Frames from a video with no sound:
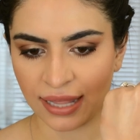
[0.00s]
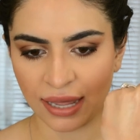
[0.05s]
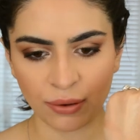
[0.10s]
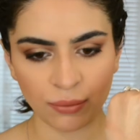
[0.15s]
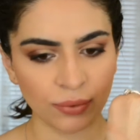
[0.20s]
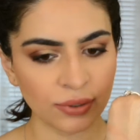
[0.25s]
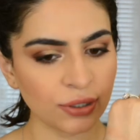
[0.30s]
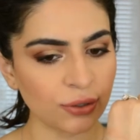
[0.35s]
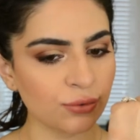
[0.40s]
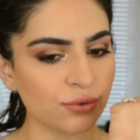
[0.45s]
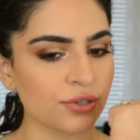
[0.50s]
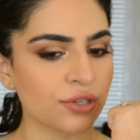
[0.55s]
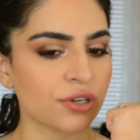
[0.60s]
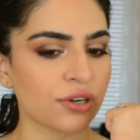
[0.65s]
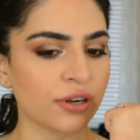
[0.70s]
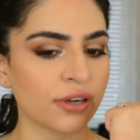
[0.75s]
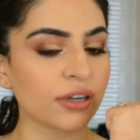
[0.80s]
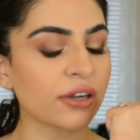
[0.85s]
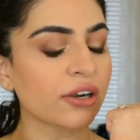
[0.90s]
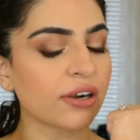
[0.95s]
that when you
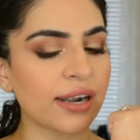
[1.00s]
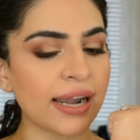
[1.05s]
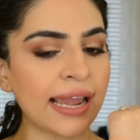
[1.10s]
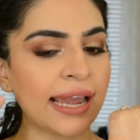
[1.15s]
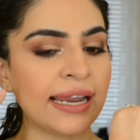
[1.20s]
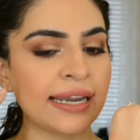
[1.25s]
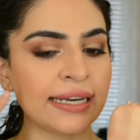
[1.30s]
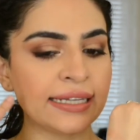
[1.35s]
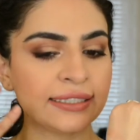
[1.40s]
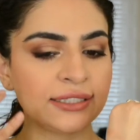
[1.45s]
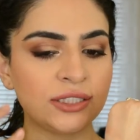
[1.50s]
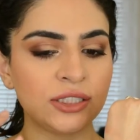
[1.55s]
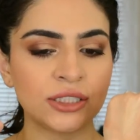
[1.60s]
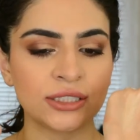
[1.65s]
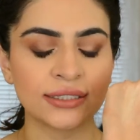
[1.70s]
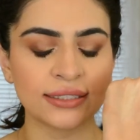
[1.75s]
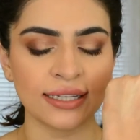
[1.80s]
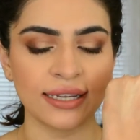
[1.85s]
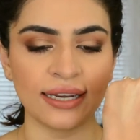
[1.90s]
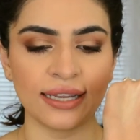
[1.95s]
turn your head, it's
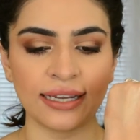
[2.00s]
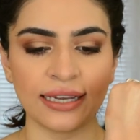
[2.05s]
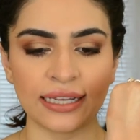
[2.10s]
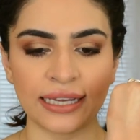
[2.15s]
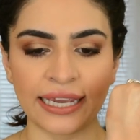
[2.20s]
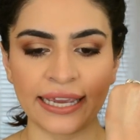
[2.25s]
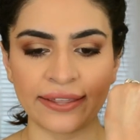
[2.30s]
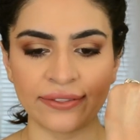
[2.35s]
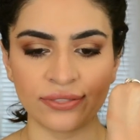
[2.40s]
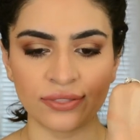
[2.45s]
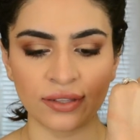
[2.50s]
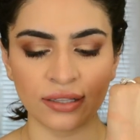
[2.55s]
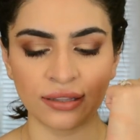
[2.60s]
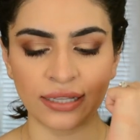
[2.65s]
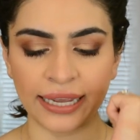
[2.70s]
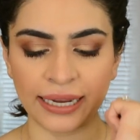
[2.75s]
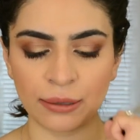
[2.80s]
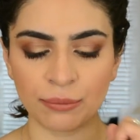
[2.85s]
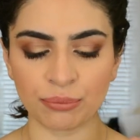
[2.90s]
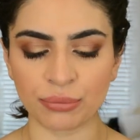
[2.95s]
just gonna hit the
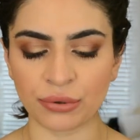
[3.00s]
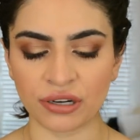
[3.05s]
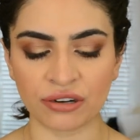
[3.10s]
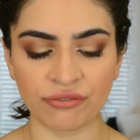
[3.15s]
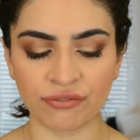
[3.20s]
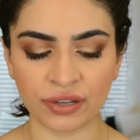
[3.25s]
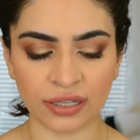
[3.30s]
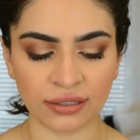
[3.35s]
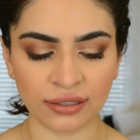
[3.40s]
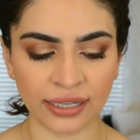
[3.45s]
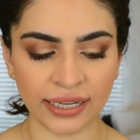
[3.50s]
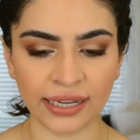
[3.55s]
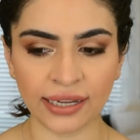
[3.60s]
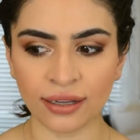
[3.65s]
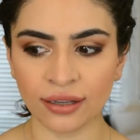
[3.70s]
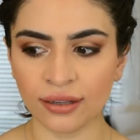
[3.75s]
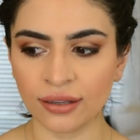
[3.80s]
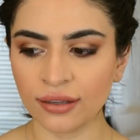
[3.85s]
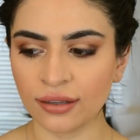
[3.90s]
light perfectly.